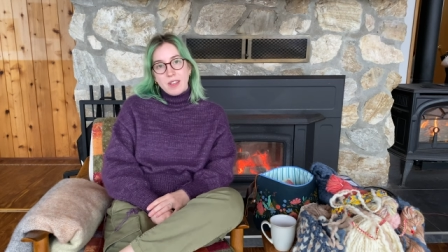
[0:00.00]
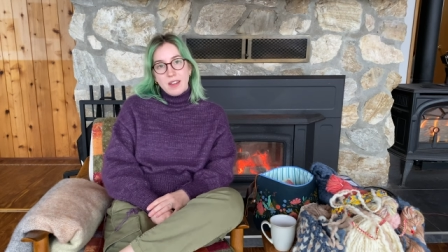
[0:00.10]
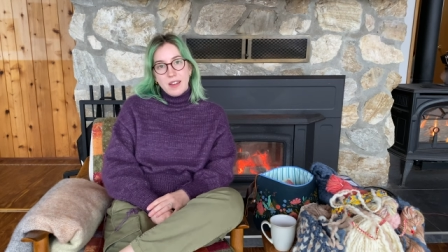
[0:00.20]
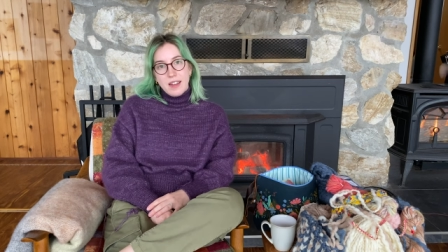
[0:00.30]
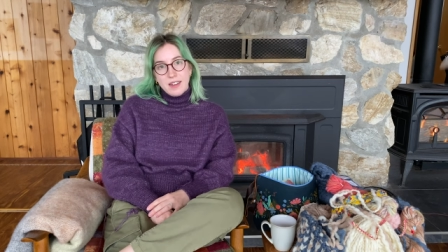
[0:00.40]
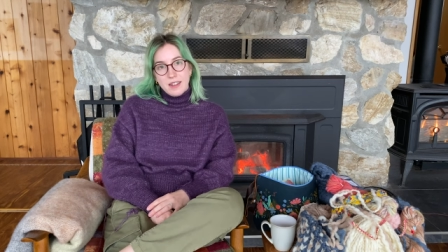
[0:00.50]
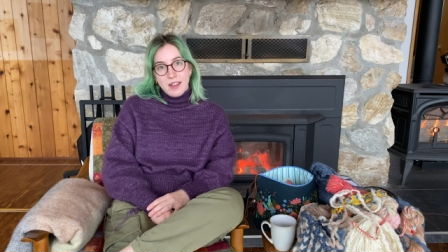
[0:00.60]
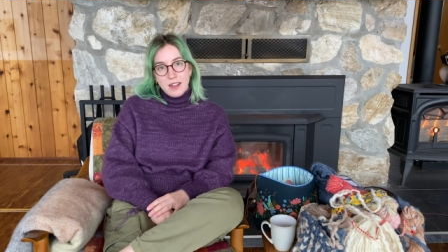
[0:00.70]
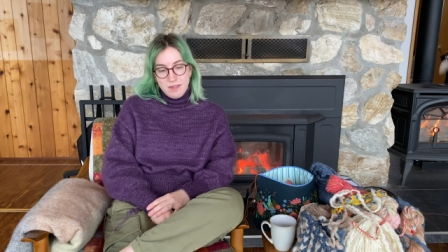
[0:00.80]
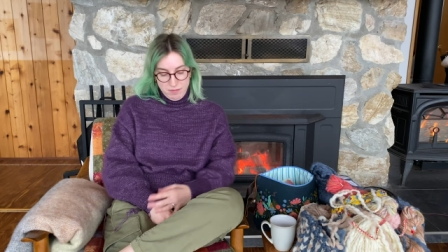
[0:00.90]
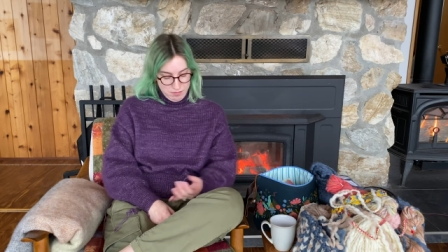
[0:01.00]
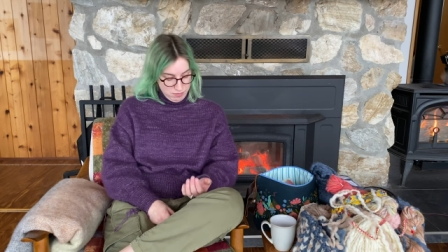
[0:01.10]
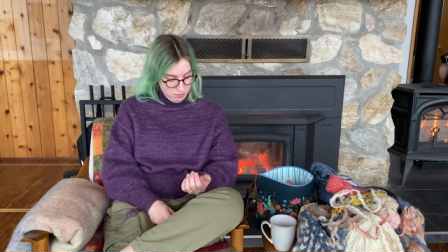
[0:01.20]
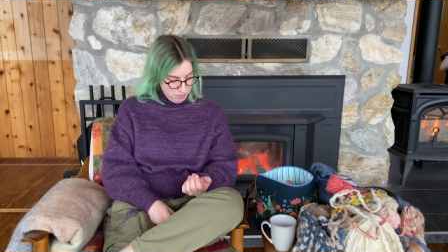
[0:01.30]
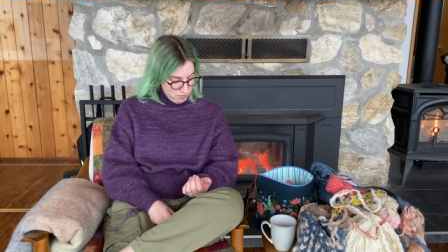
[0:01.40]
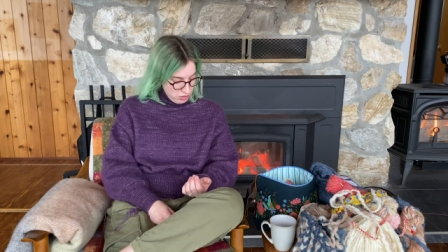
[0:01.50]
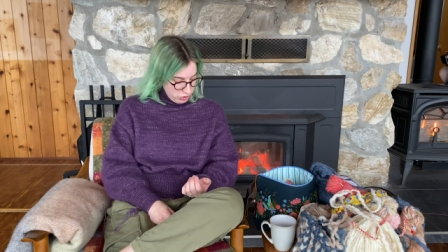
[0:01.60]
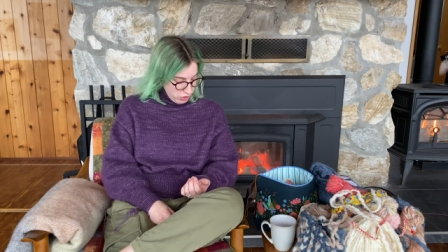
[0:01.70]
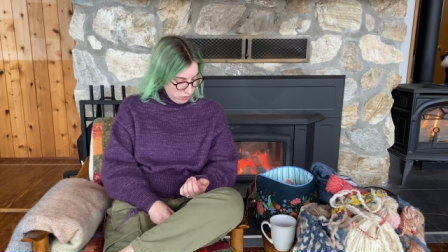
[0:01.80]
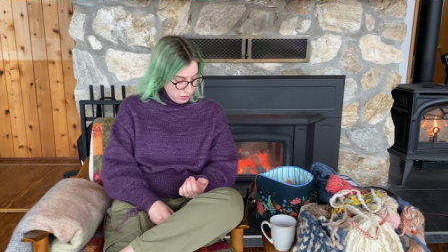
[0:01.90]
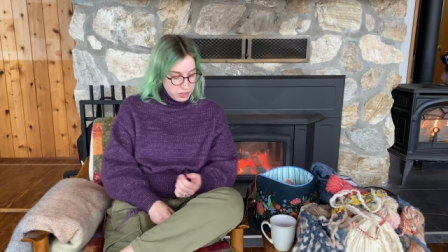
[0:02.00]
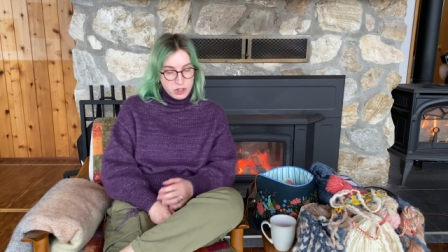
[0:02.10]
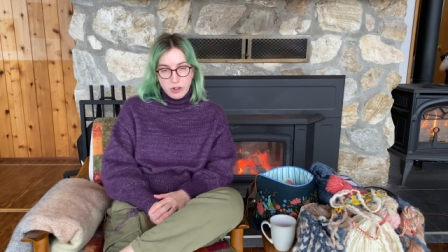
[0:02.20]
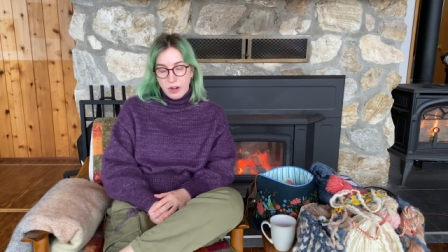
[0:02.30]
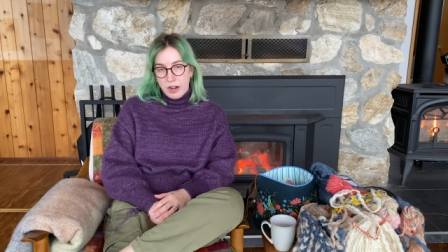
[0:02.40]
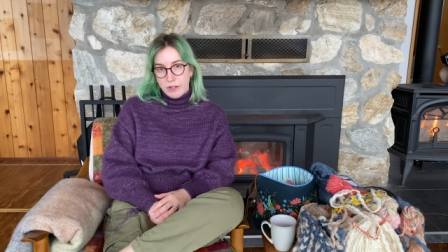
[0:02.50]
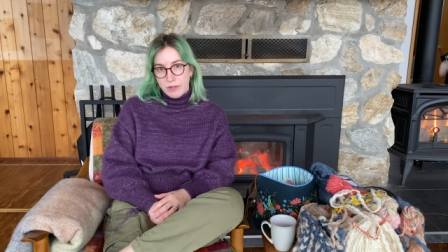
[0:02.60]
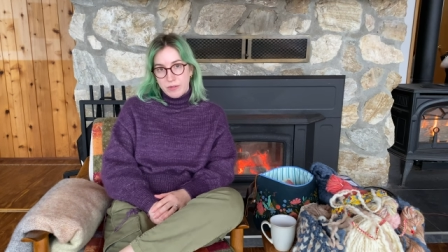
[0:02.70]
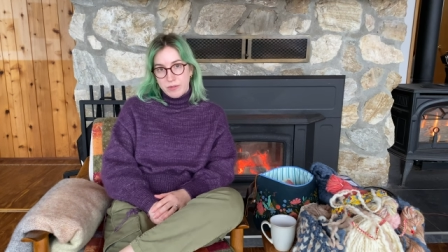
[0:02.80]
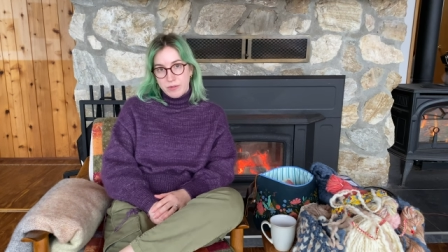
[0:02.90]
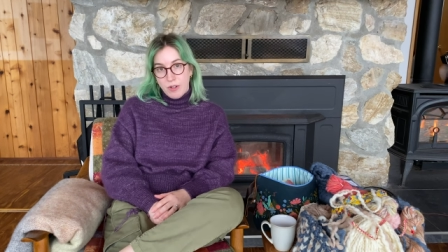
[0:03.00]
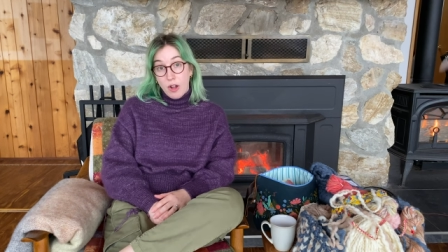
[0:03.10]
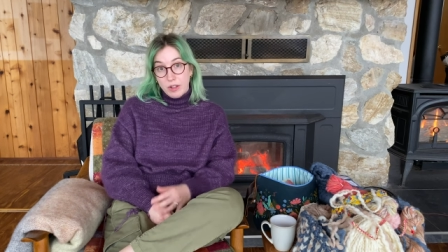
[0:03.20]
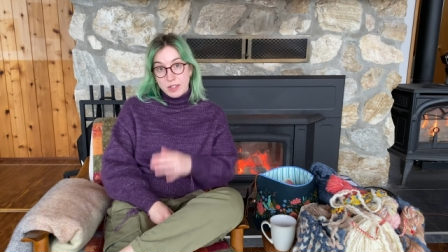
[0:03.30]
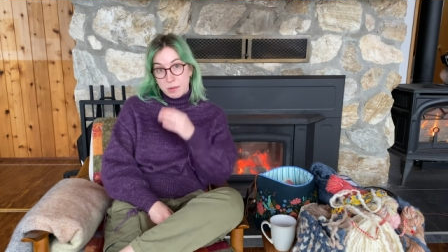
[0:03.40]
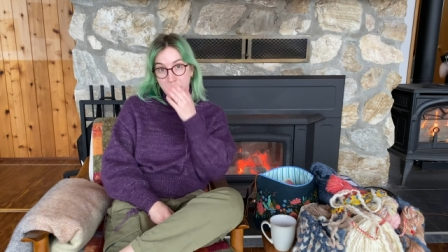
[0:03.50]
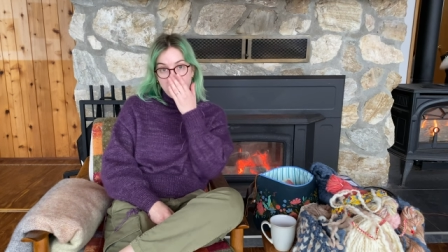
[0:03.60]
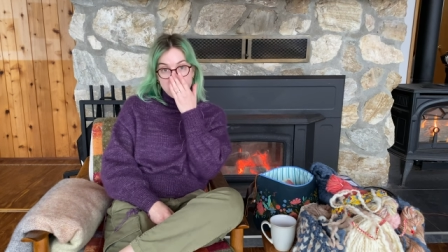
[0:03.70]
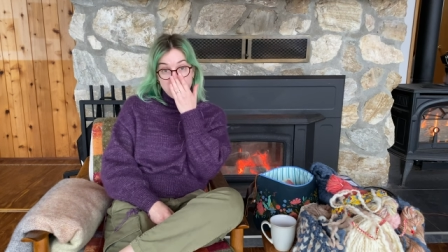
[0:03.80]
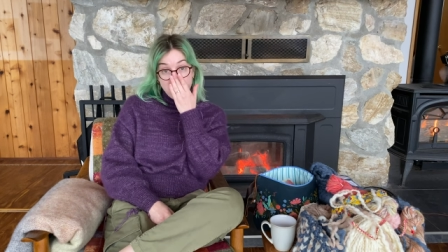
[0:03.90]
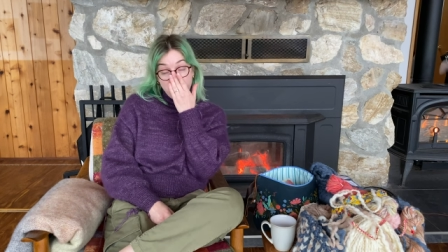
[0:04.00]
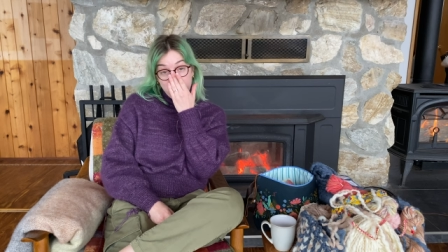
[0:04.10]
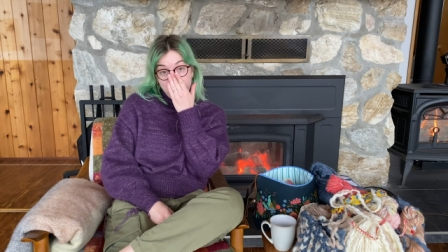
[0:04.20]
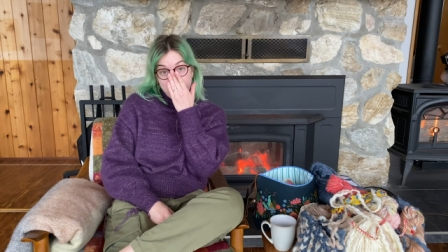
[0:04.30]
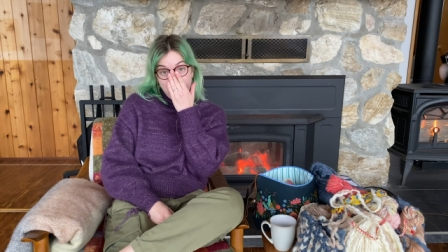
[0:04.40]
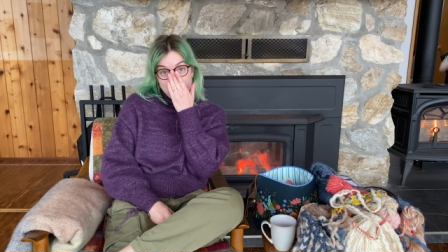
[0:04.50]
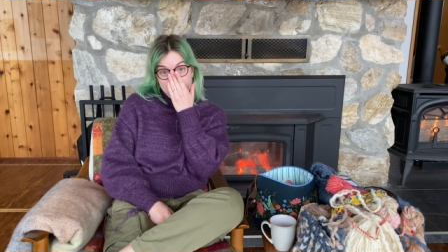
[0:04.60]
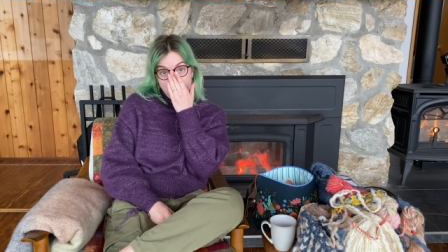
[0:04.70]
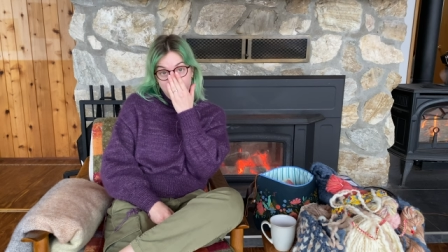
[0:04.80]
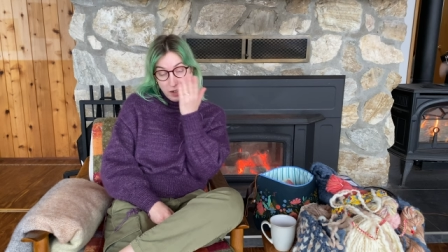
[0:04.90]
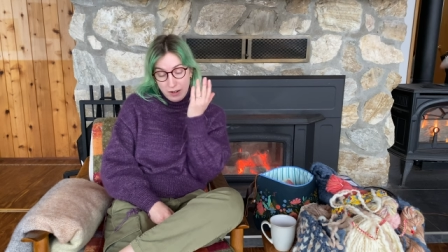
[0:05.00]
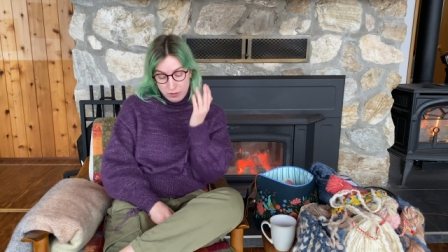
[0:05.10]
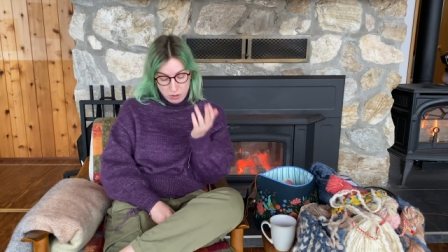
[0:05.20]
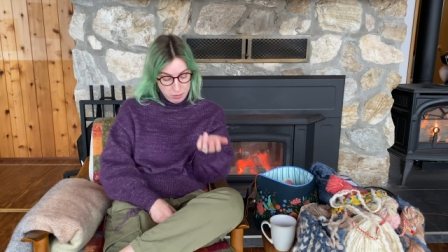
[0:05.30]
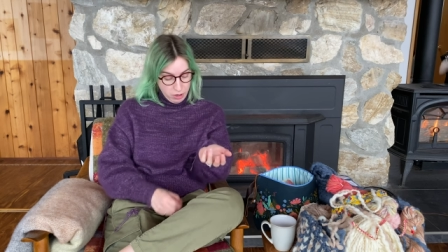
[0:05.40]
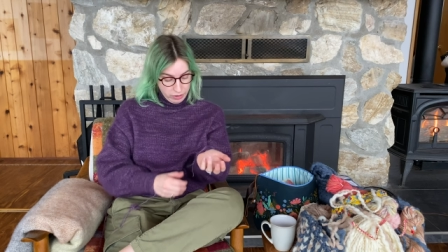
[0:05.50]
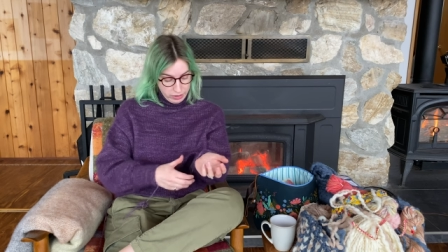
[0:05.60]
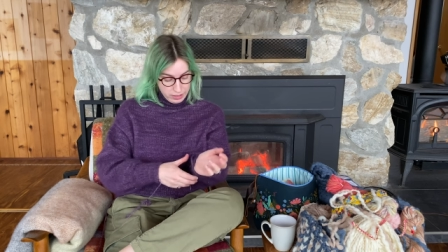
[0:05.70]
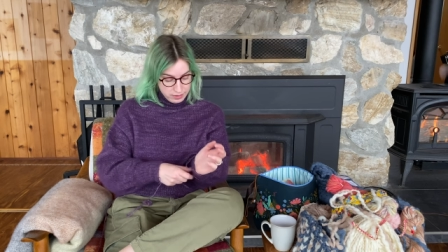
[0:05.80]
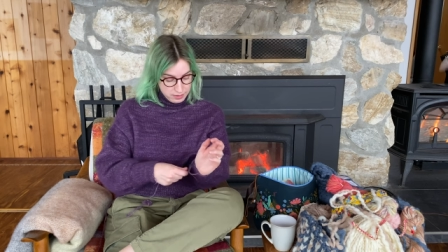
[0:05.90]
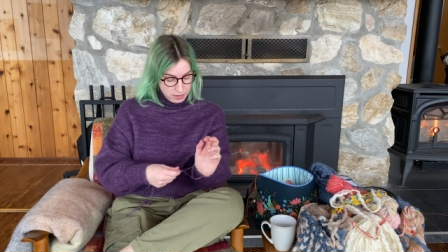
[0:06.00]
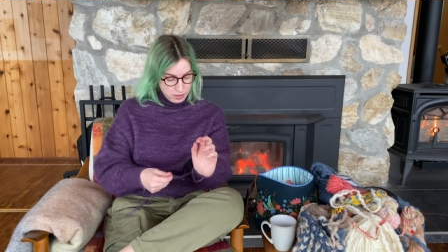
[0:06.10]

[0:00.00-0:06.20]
And uh, it should it should kind of fall into place. It normally does. I find after you block things,